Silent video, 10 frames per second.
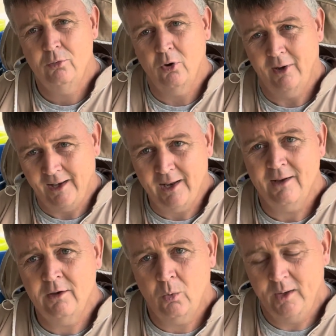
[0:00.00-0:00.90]
a
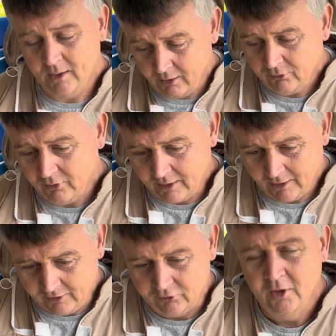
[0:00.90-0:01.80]
laying queen under the
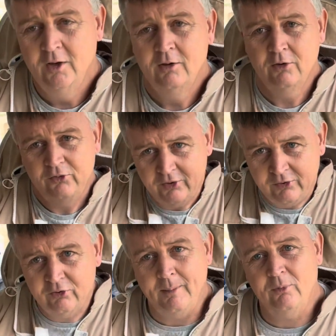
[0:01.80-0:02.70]
cage that's
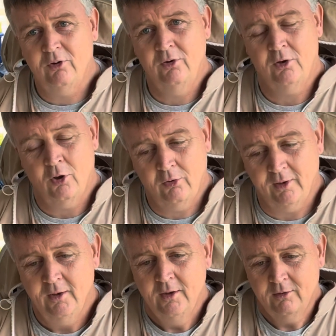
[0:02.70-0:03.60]
accepted in the
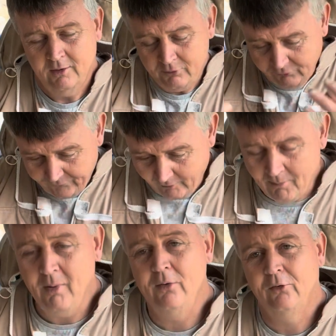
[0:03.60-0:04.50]
colony. That those
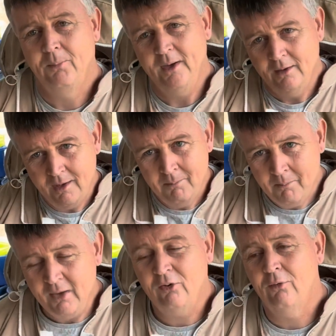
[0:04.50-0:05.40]
pheromones are being
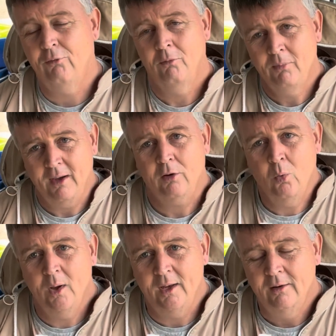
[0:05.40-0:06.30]
emitted from that
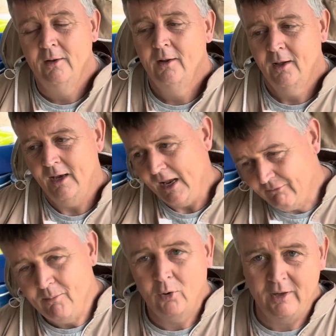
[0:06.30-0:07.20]
queen, and
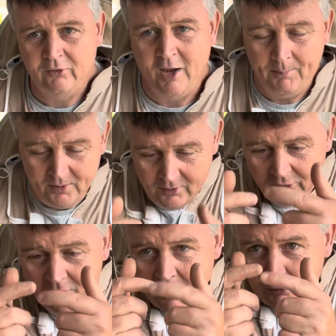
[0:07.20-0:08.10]
everybody is happy. And you
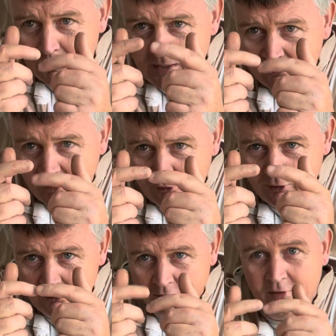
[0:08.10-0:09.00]
see those bees touching
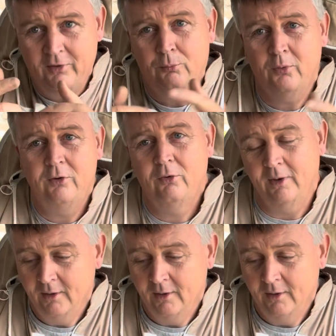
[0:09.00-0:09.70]
each other? That's what they're doing.